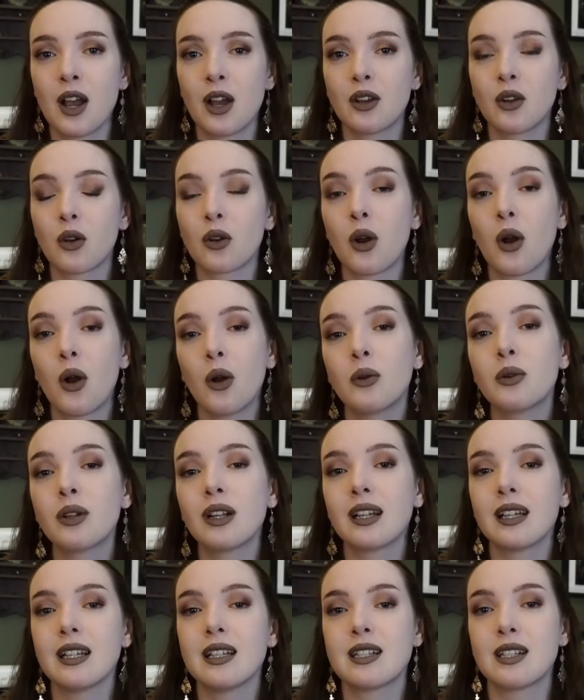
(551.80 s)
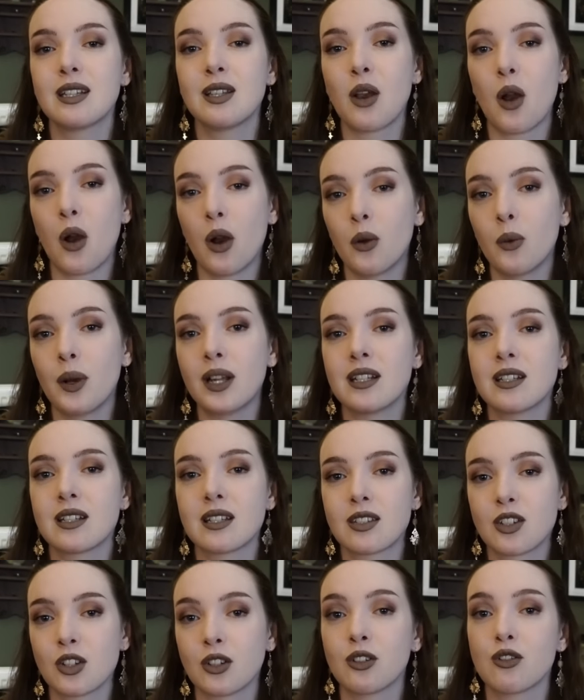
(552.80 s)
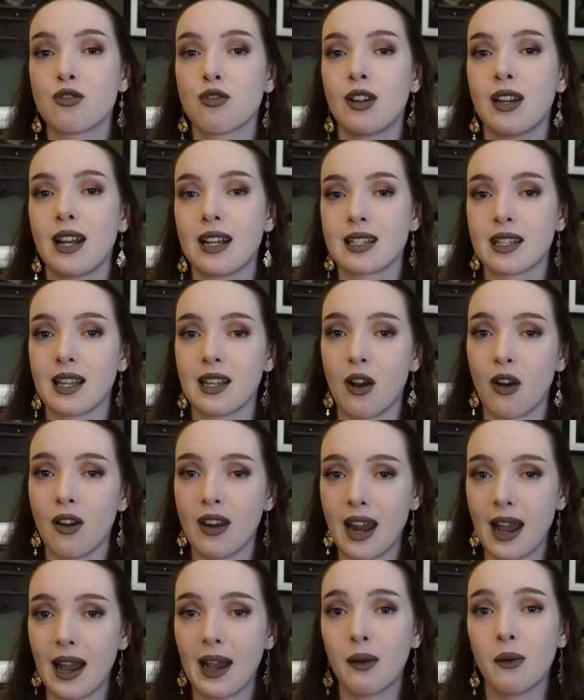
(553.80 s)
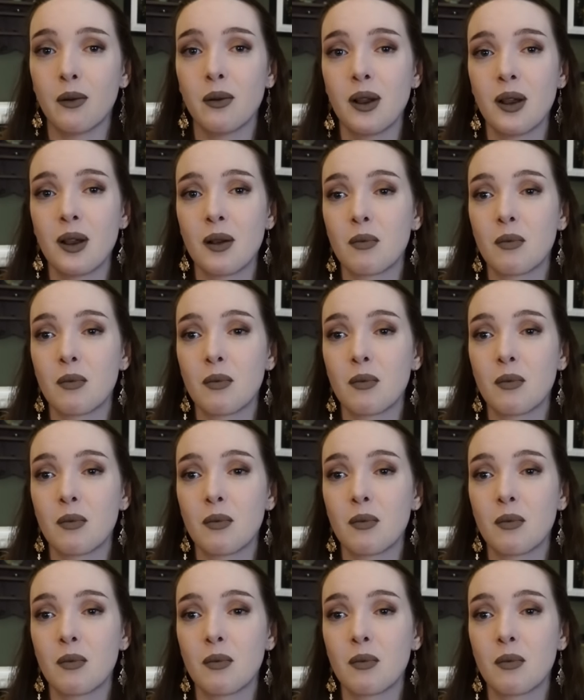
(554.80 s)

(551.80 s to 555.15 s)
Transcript: not only to the Owens children as they are now,